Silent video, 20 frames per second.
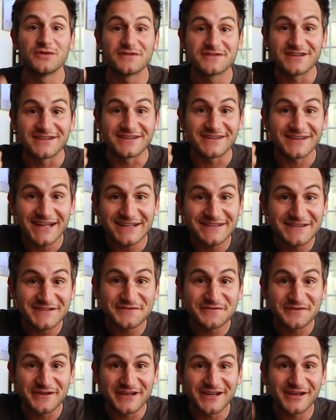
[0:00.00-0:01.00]
was to like
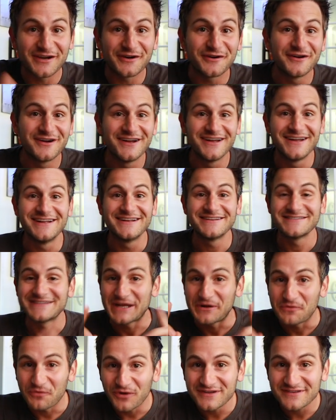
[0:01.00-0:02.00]
this video.
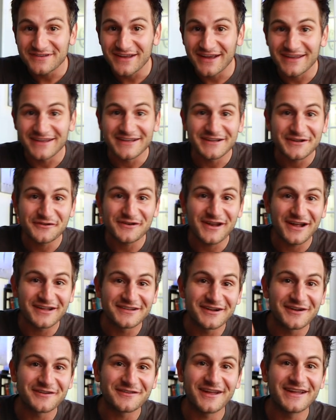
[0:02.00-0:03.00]
Take 1 second, go down
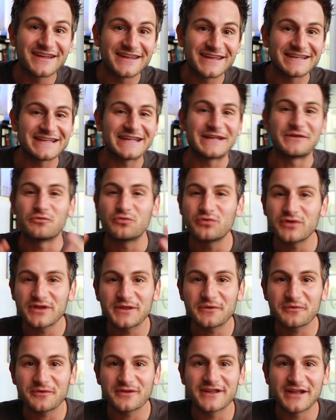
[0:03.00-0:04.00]
there, like it. It
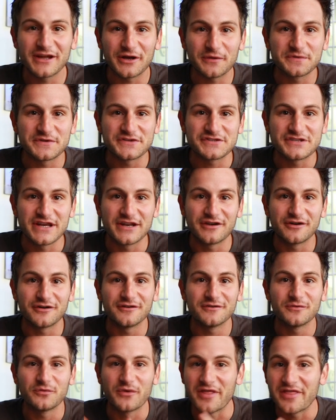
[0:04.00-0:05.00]
really, really helps the
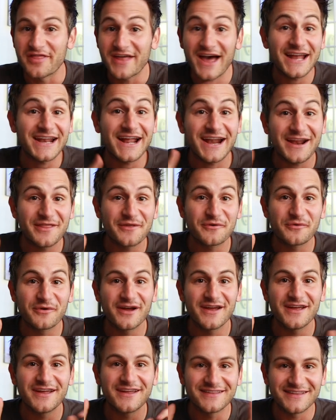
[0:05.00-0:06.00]
channel. With that out of the
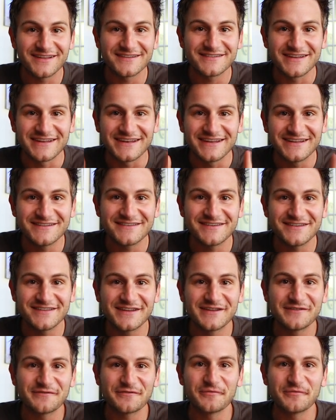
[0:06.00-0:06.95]
way, let's get into the